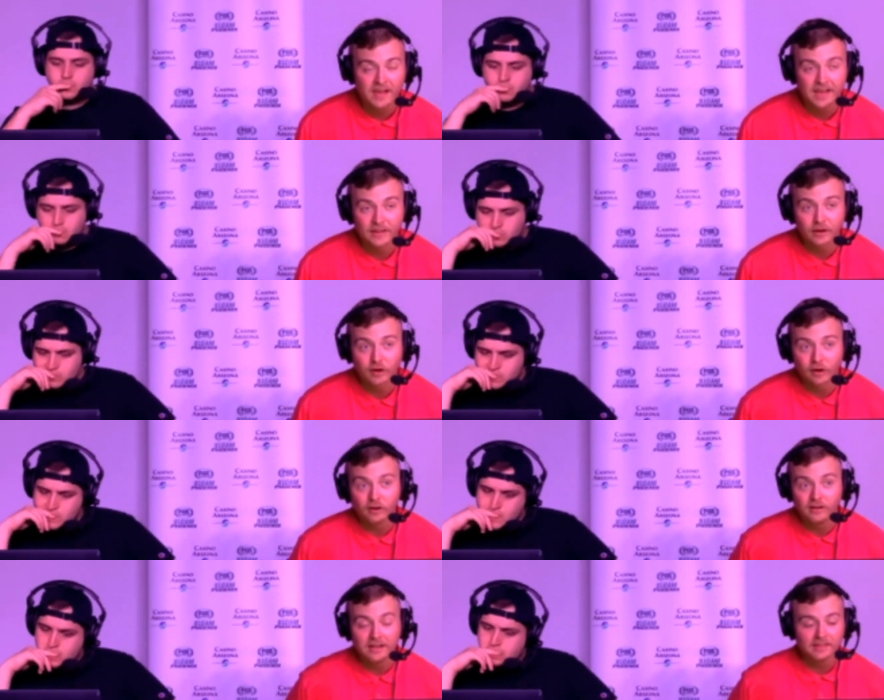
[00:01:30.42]
Speaker 1: and their
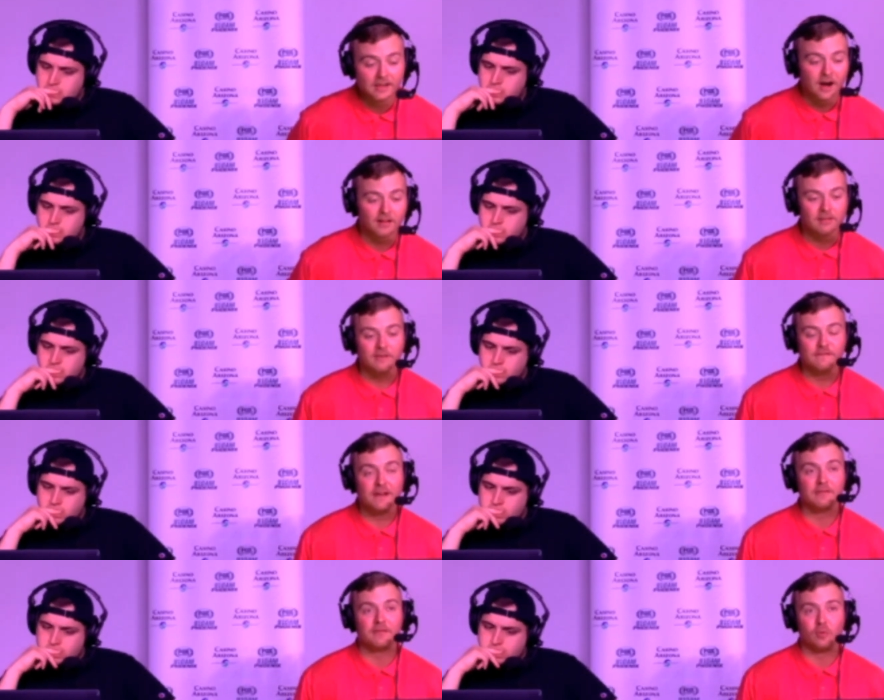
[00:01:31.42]
currently the odds on
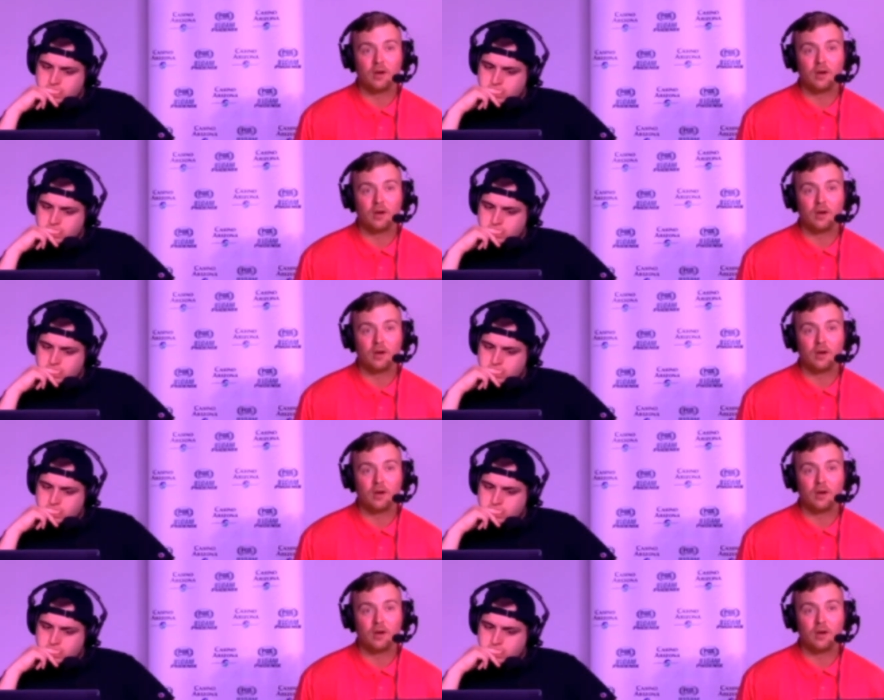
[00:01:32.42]
favorite to